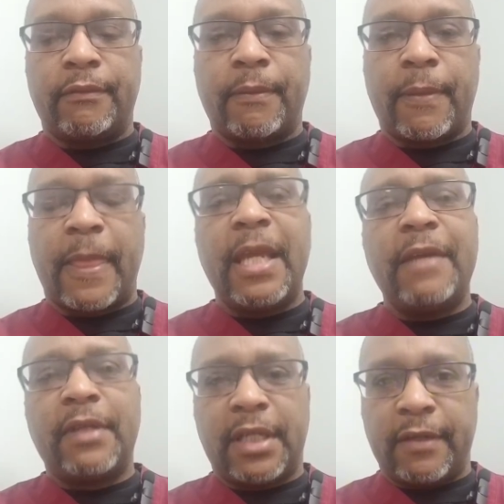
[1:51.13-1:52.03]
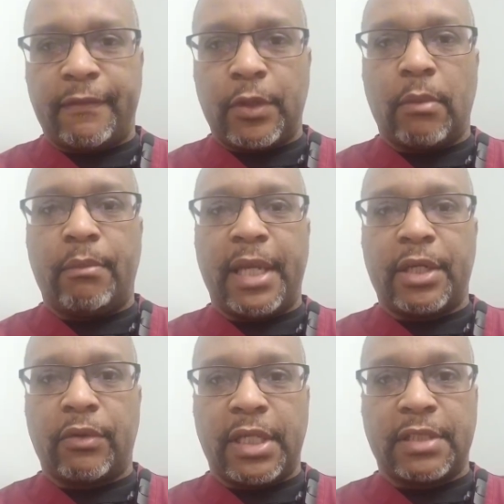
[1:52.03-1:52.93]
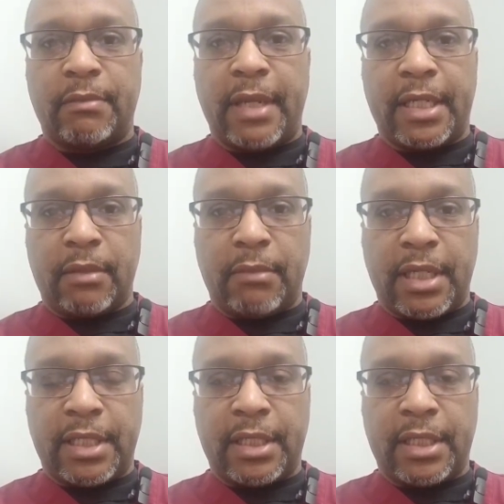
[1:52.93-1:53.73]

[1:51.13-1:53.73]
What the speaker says: Even if your bakery is making money,